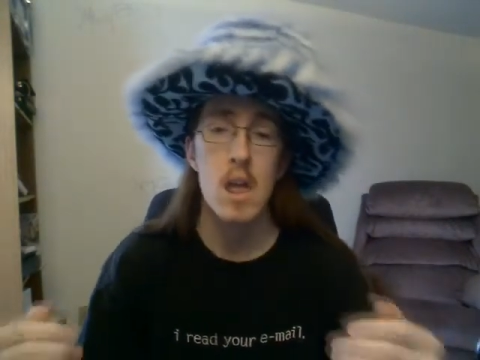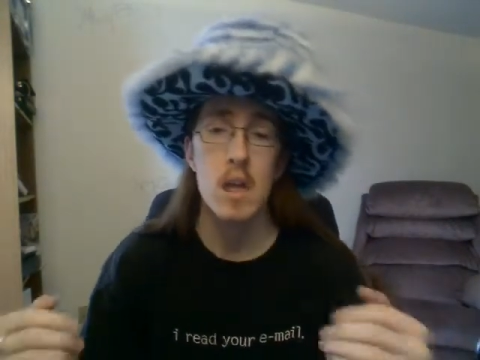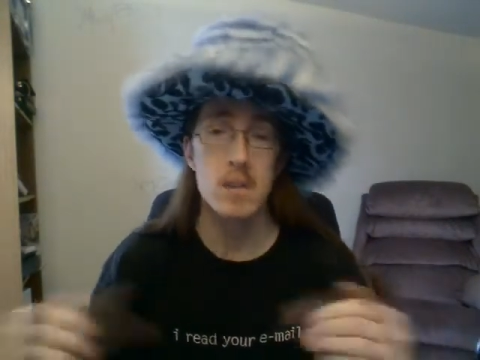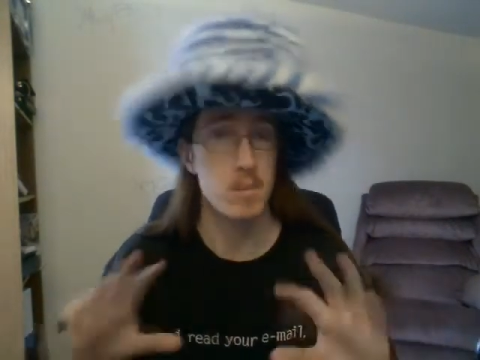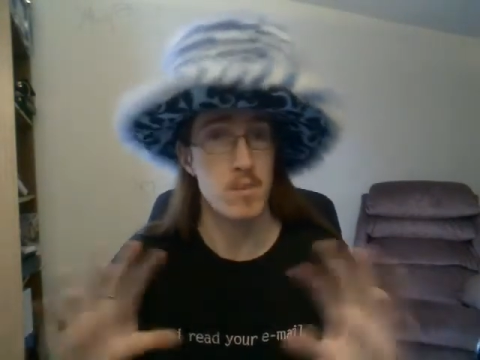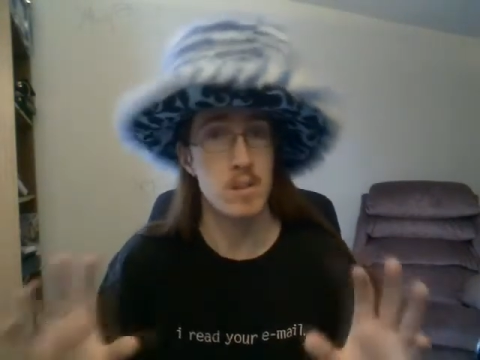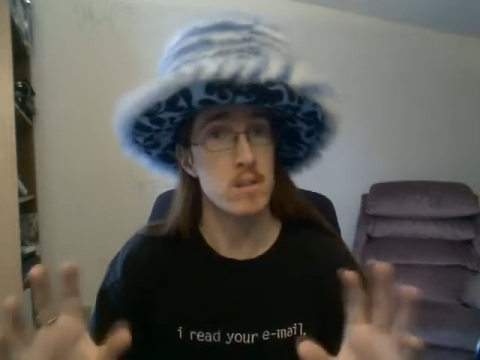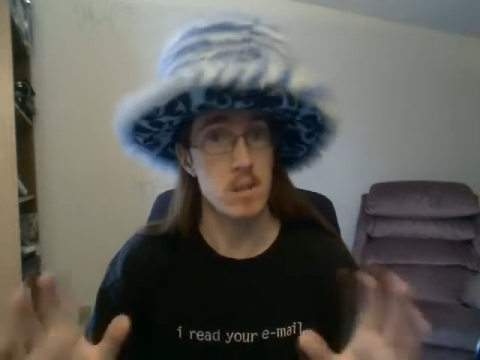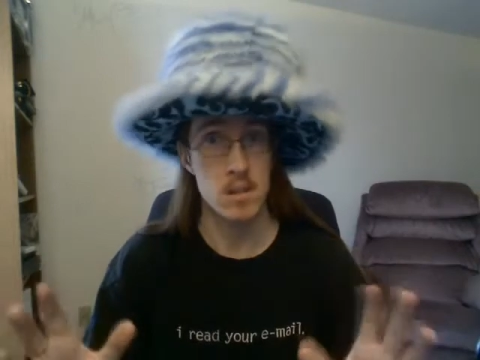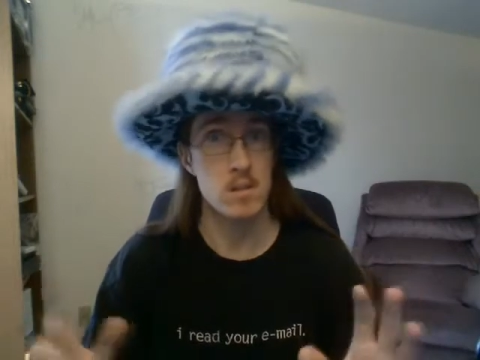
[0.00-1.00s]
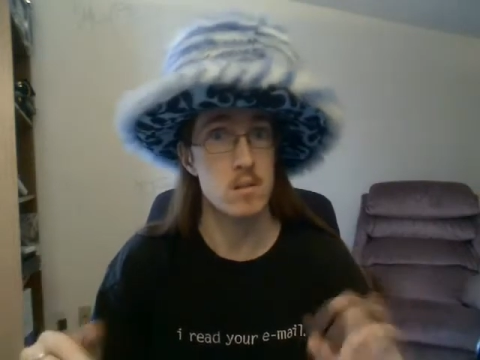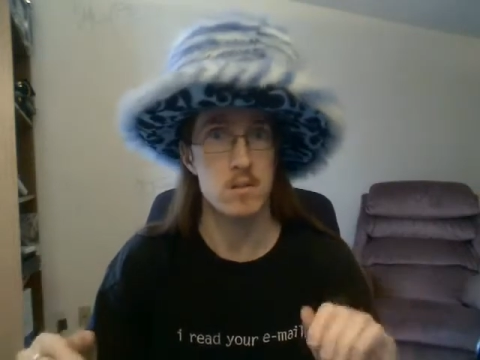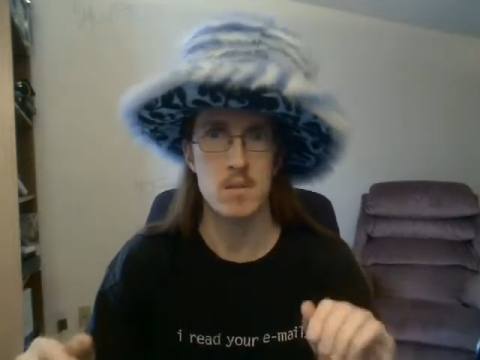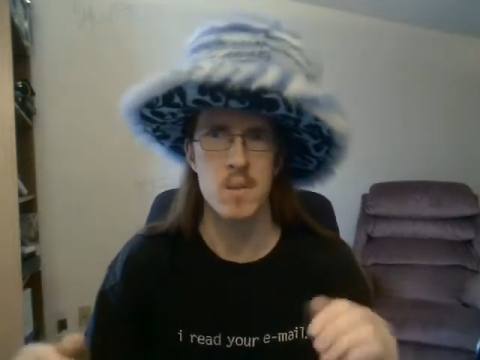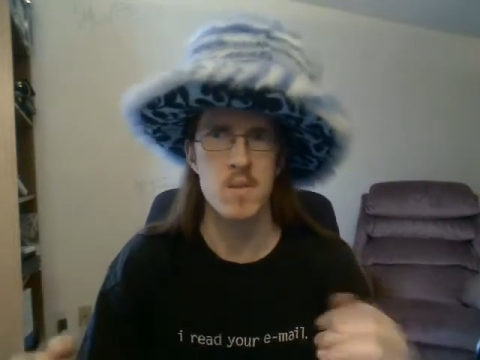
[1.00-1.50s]
some of it isn't, and
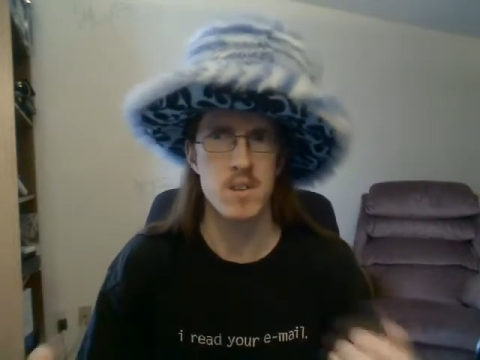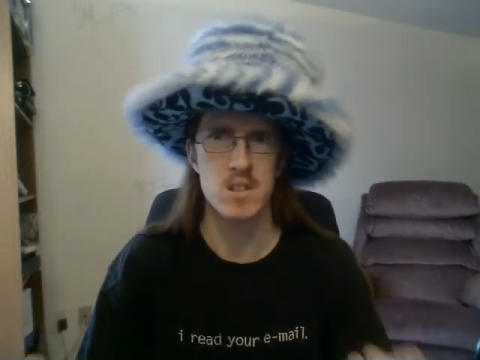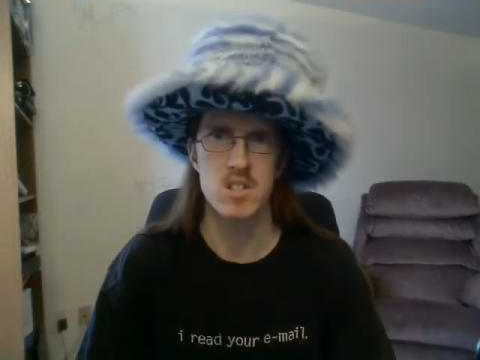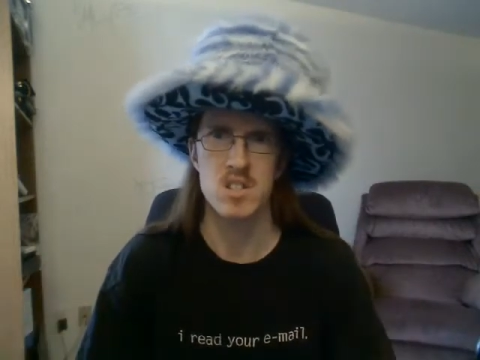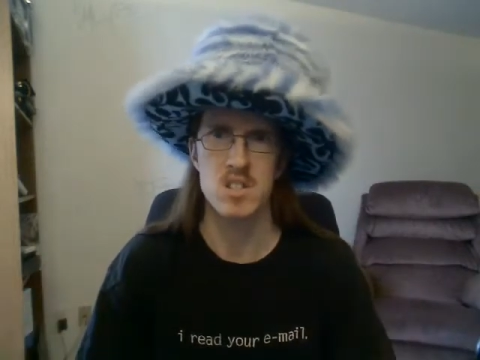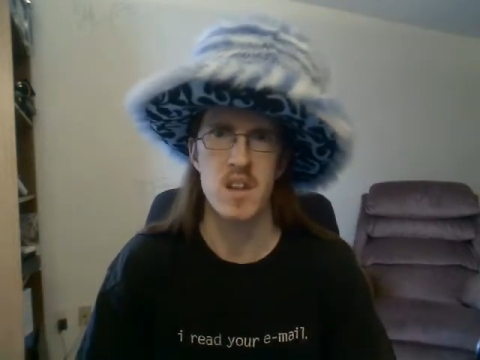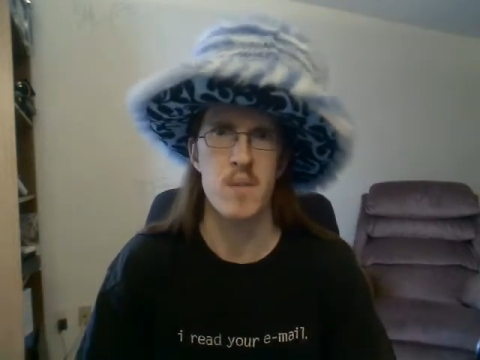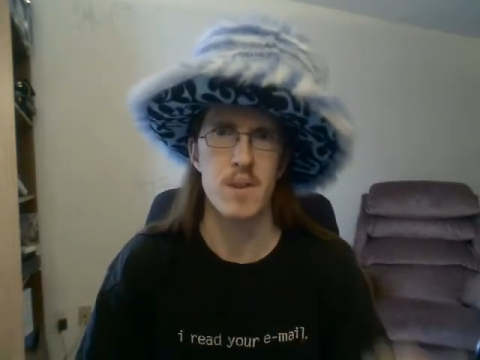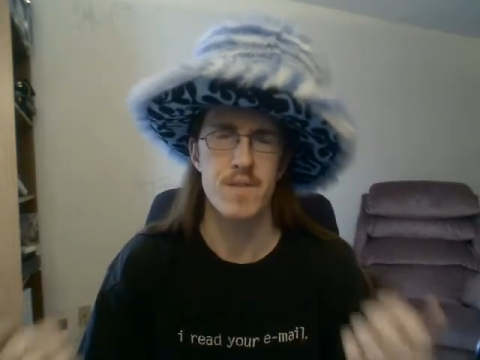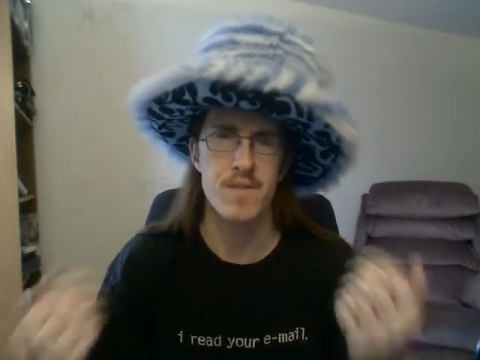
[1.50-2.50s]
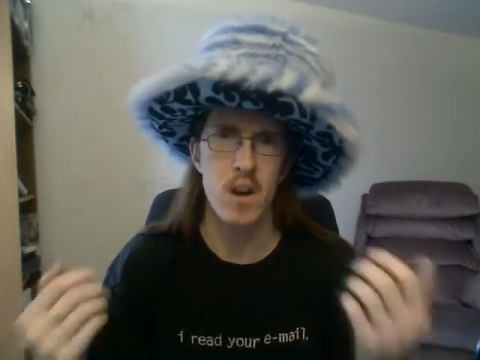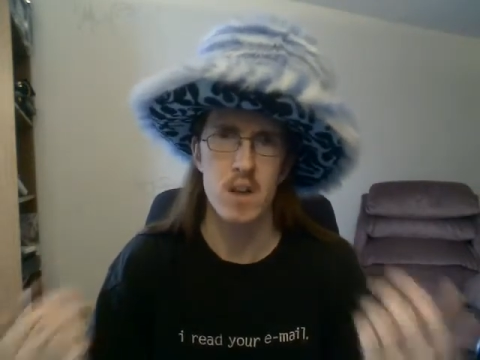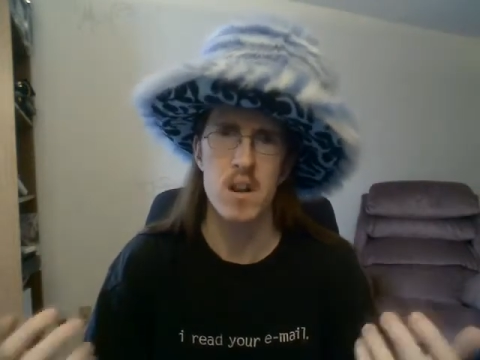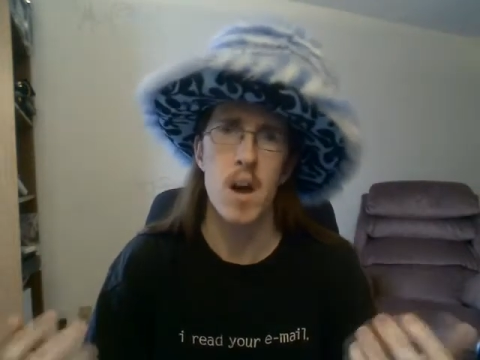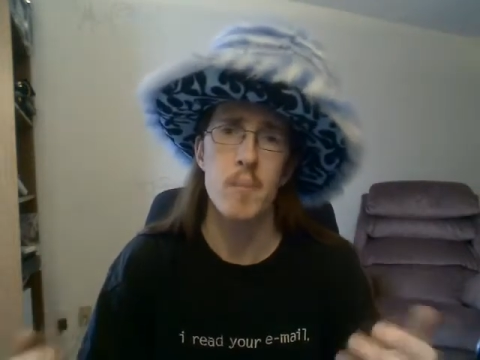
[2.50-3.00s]
some of it is just downright
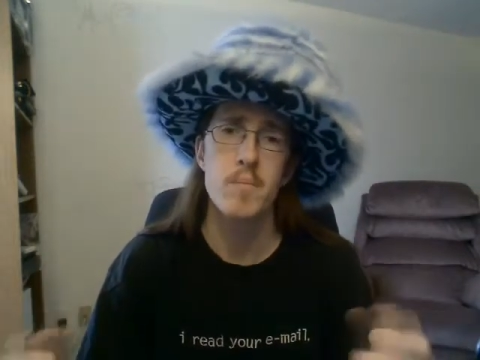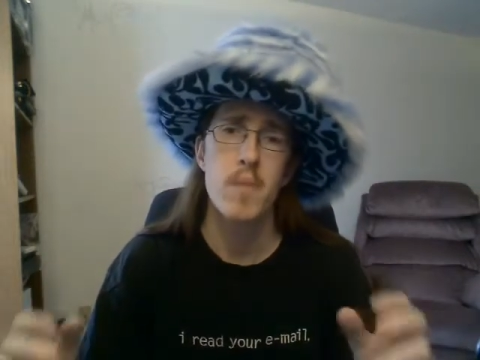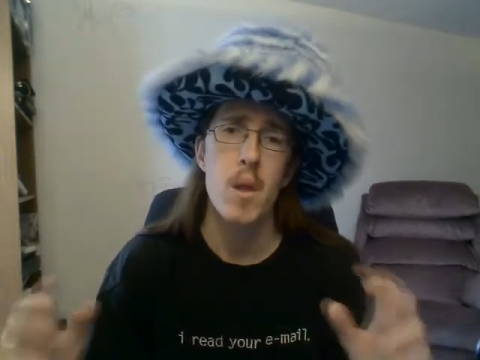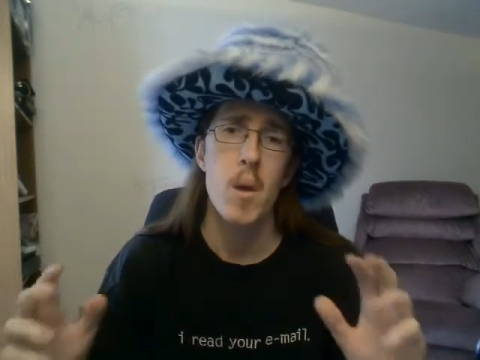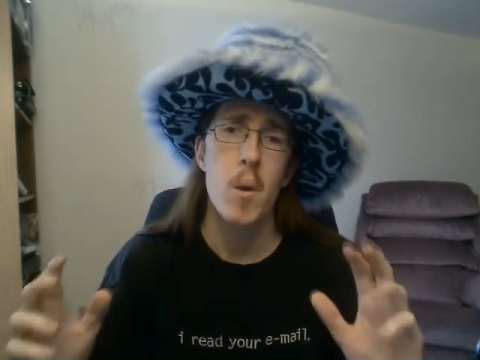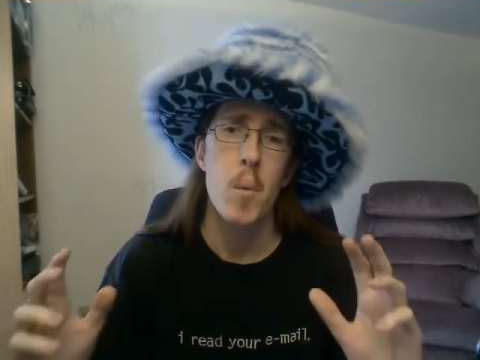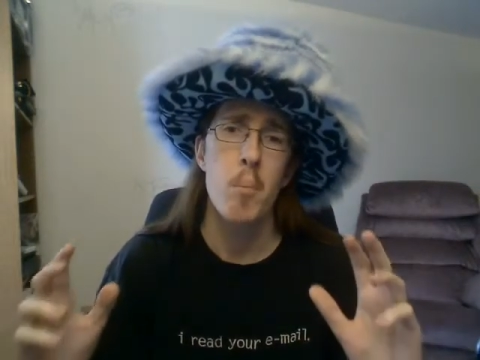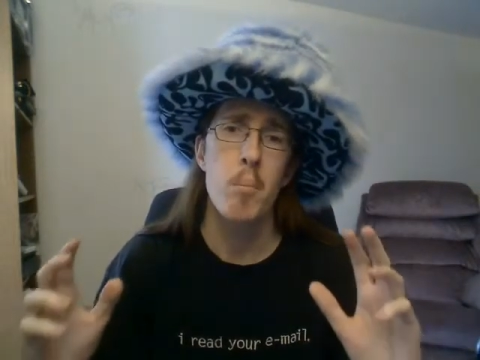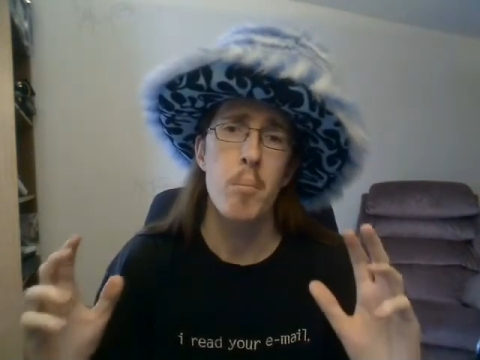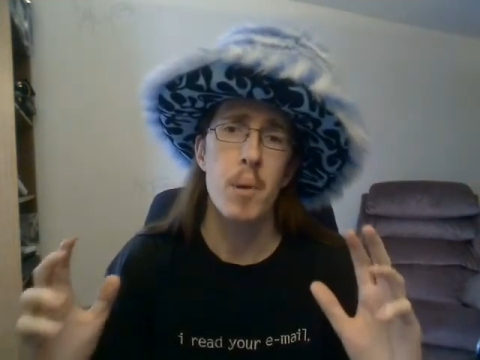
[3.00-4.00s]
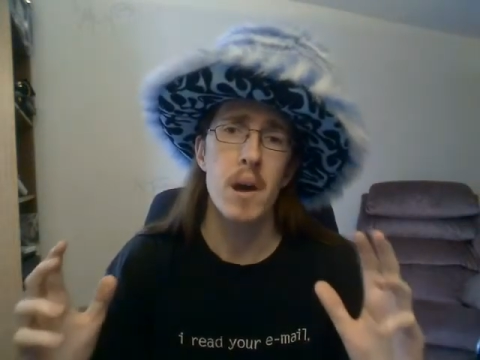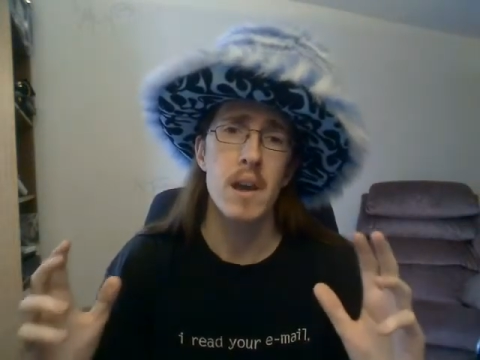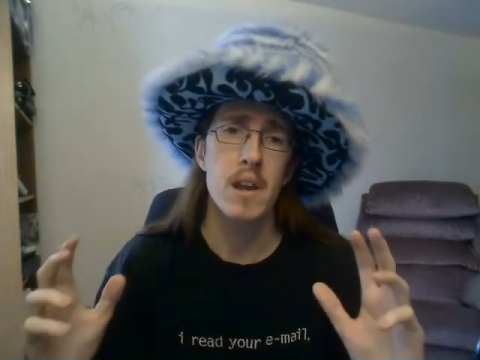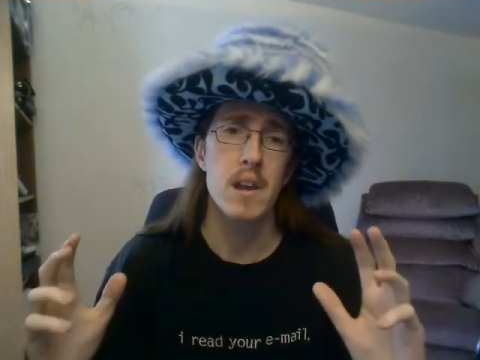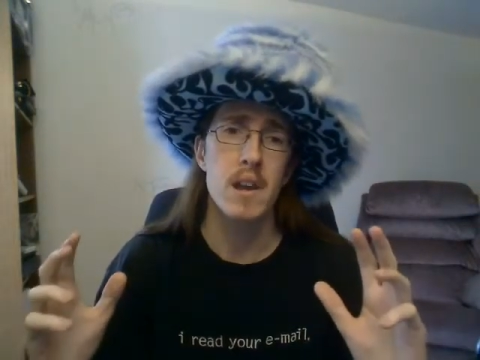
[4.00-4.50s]
fucked up, but